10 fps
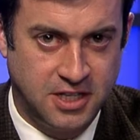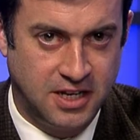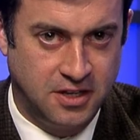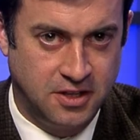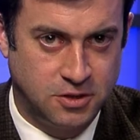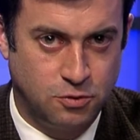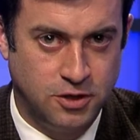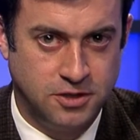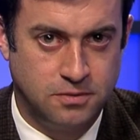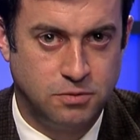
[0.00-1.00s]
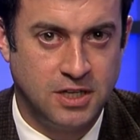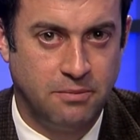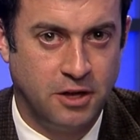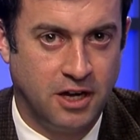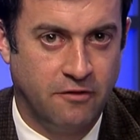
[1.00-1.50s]
understand it, this was
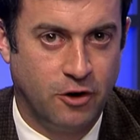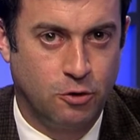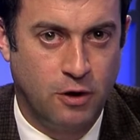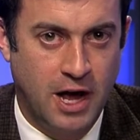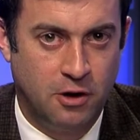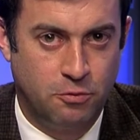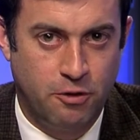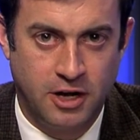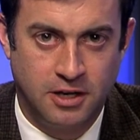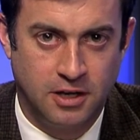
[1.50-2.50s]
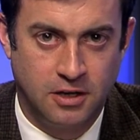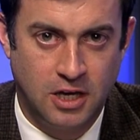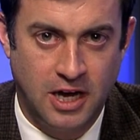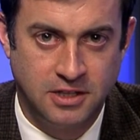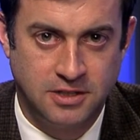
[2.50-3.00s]
something of a
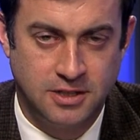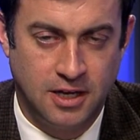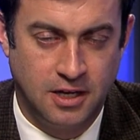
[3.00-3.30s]
groundbreaking case